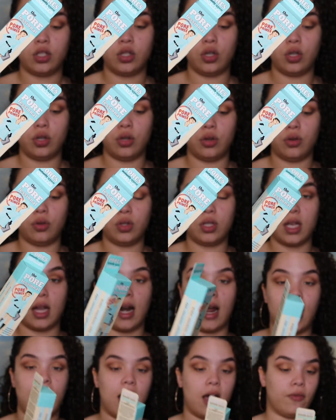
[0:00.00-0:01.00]
to use and
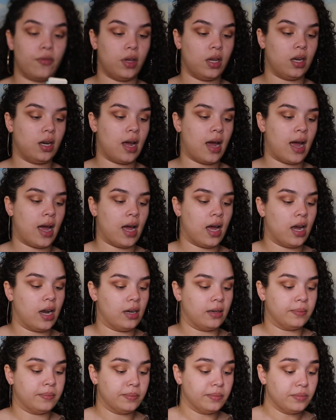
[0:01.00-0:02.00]
I haven't
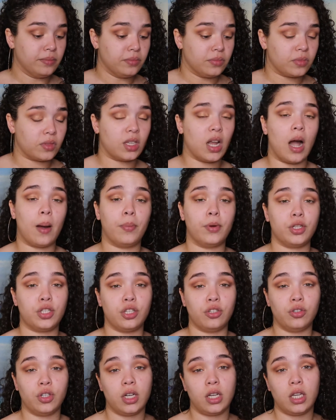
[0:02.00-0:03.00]
had the
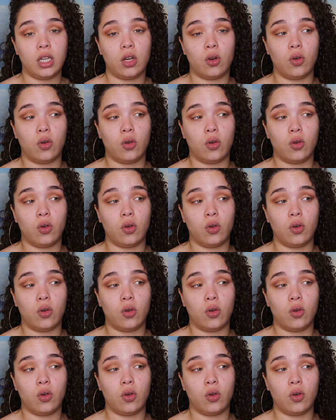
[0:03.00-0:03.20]
opportunity,